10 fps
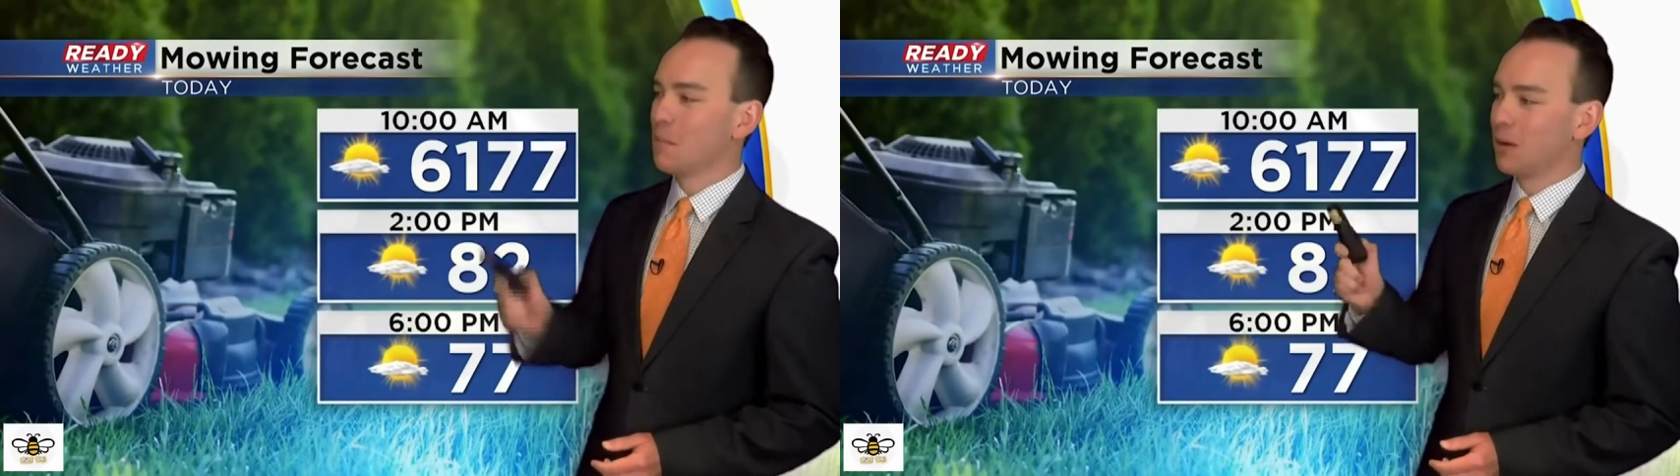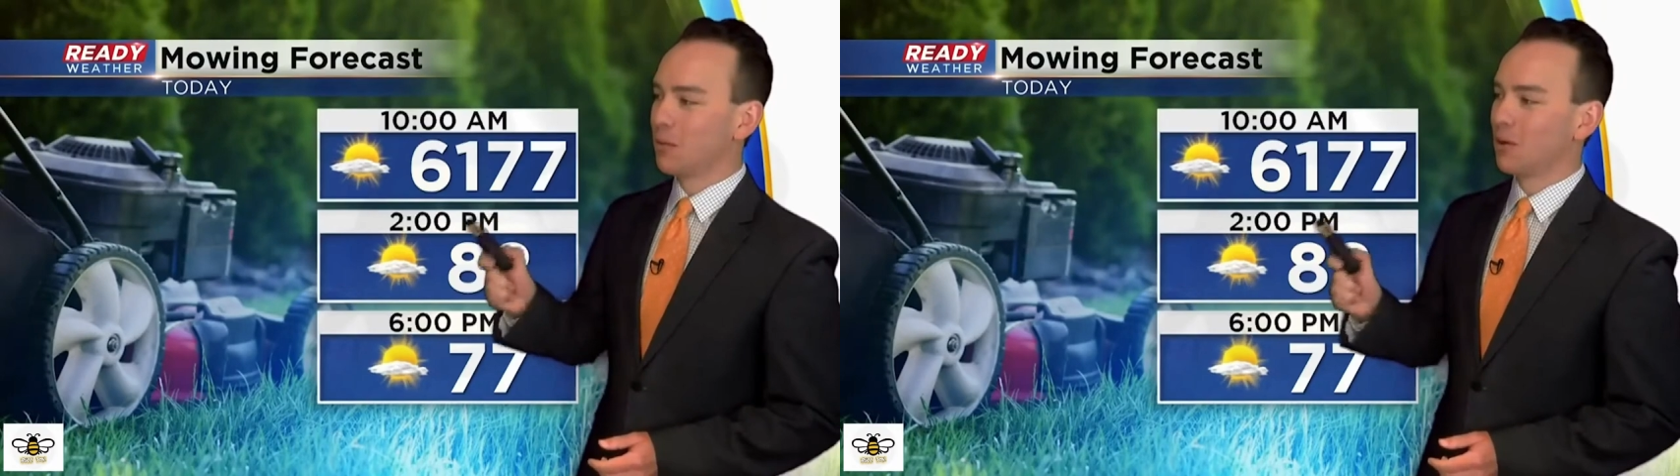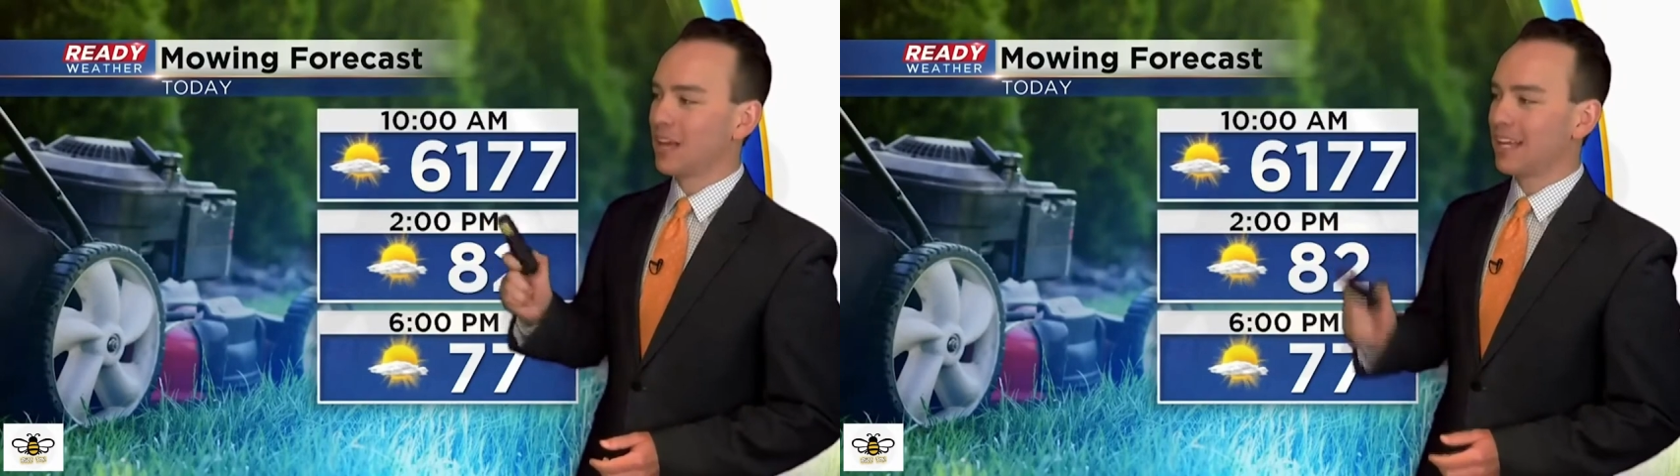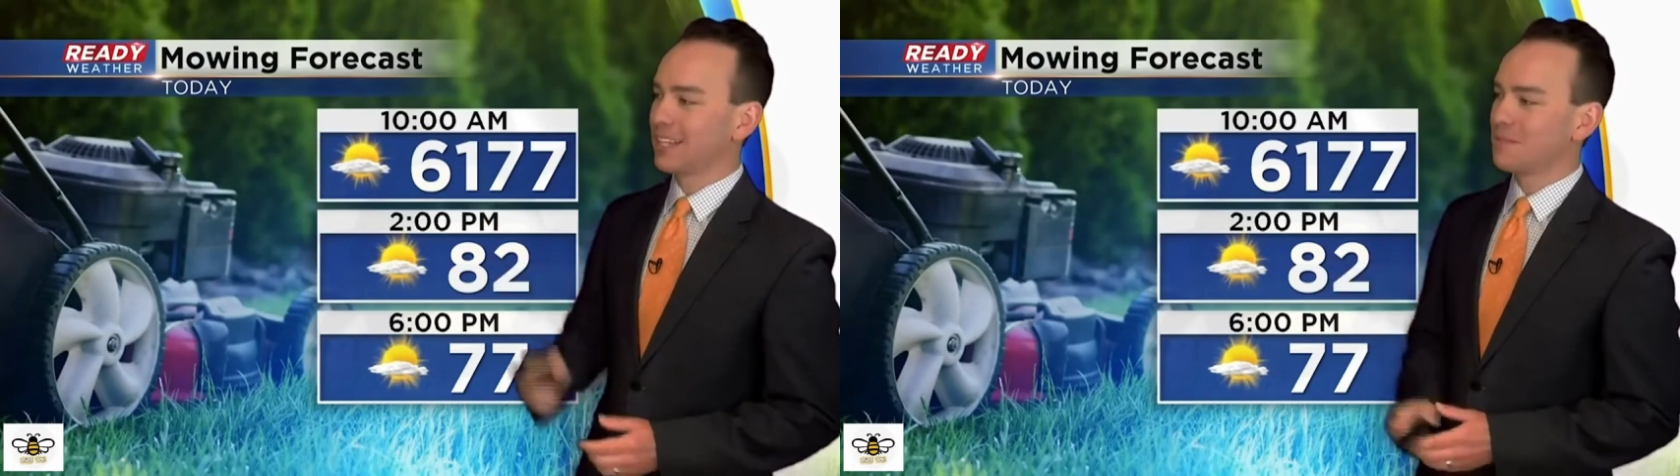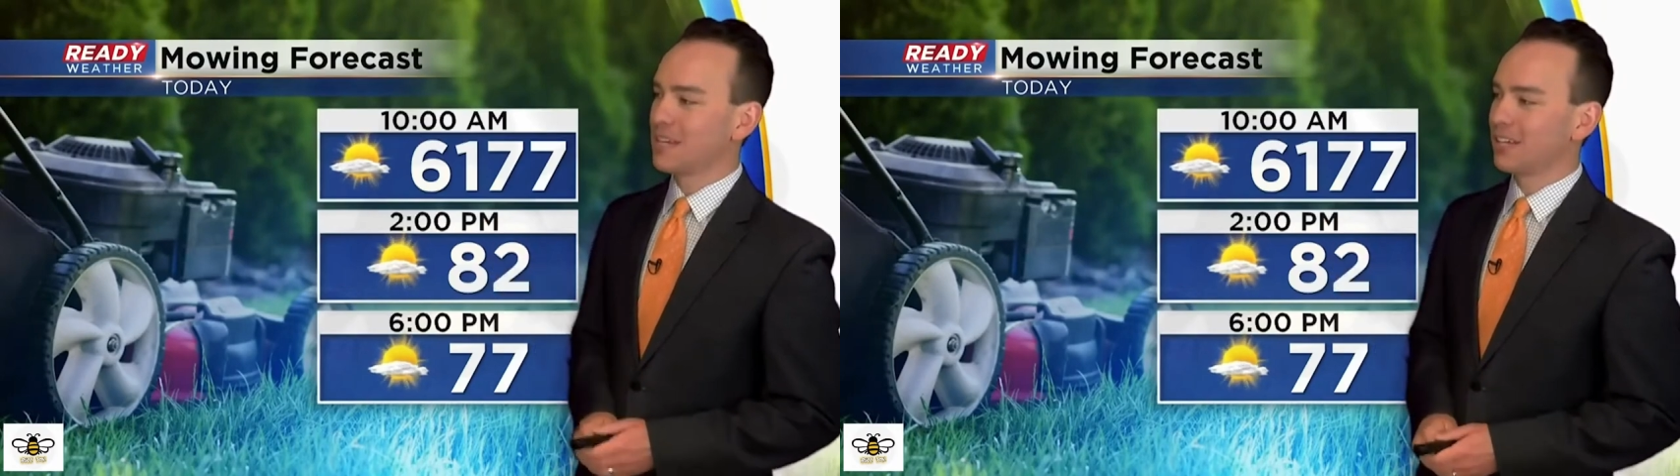but it will
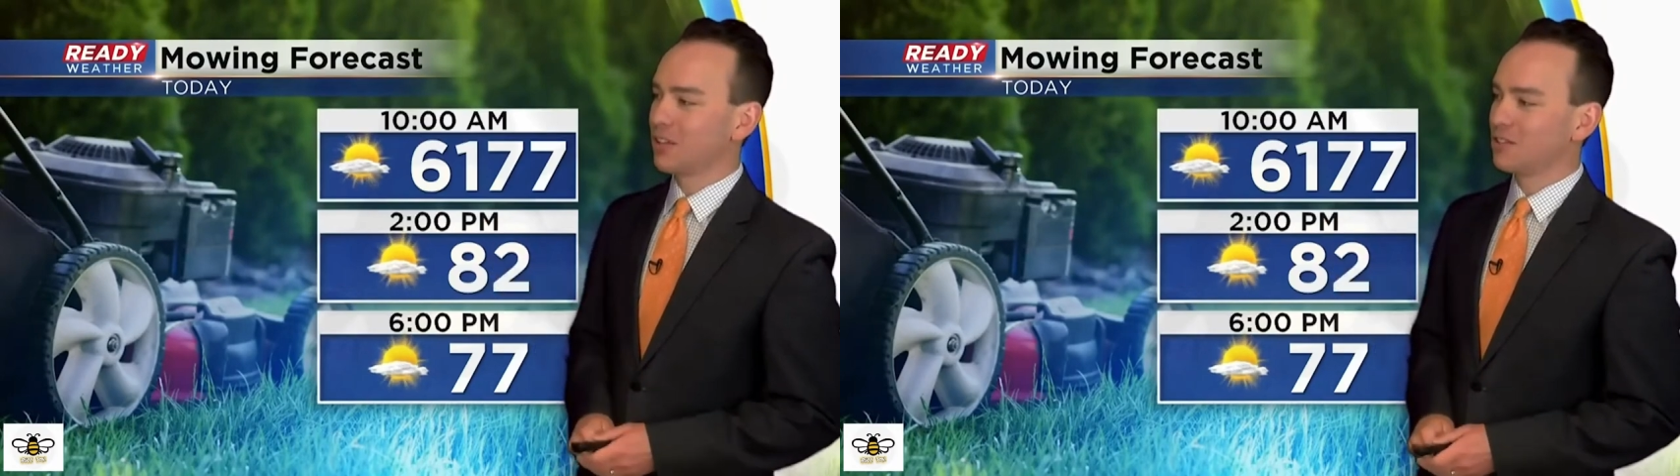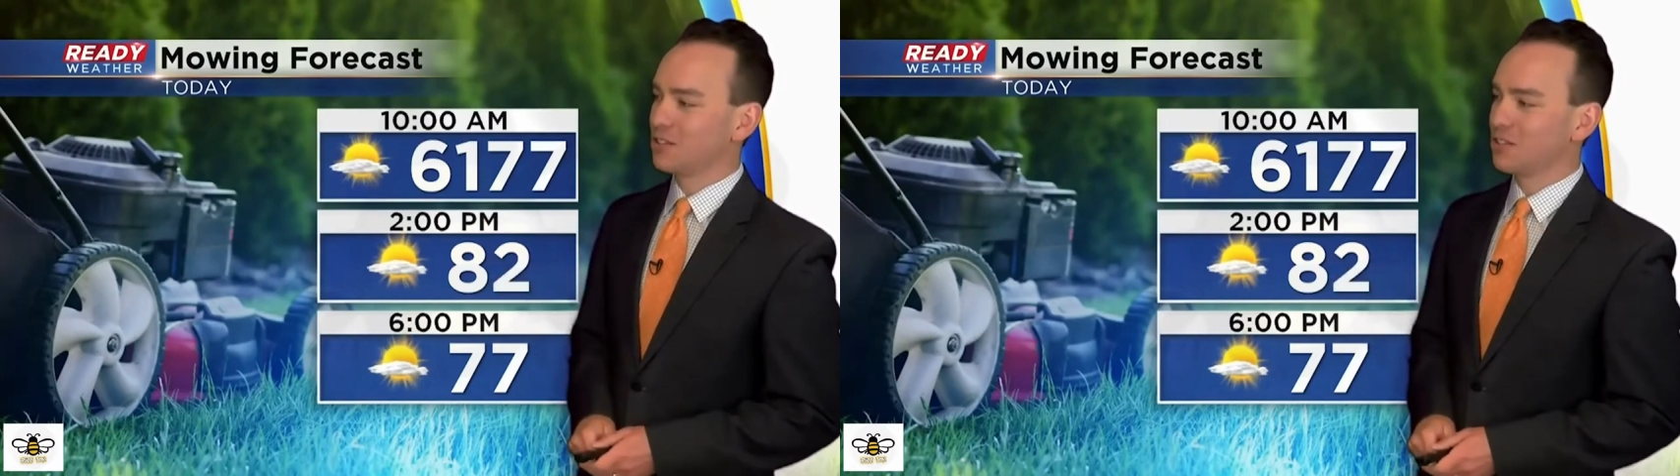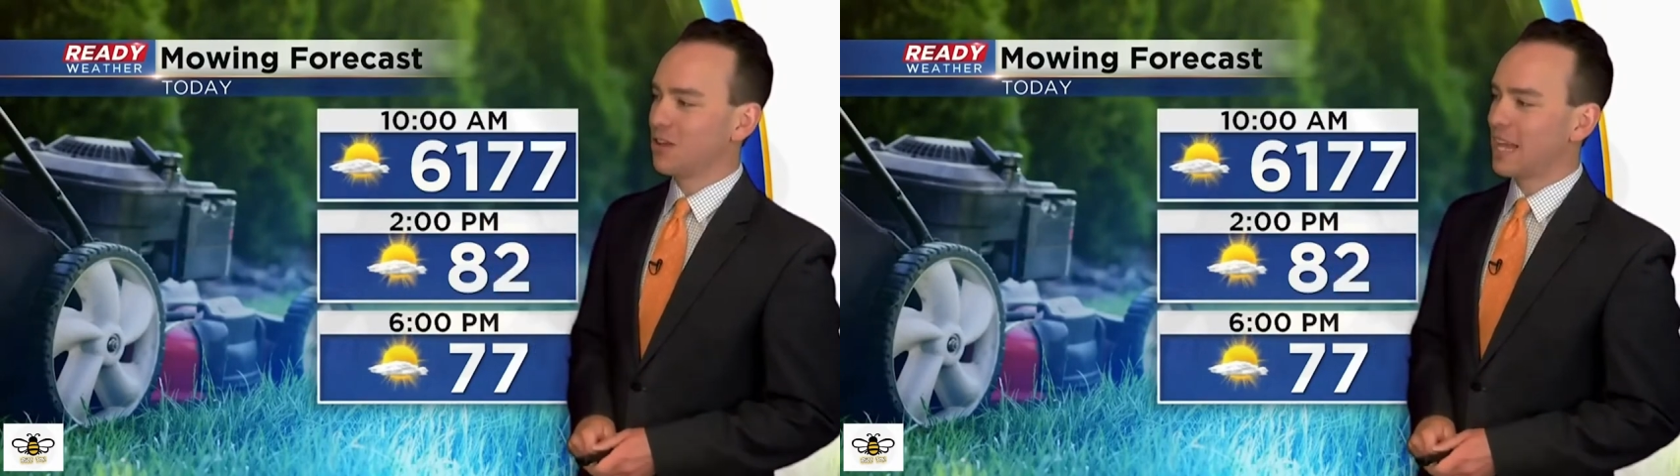likely be close to,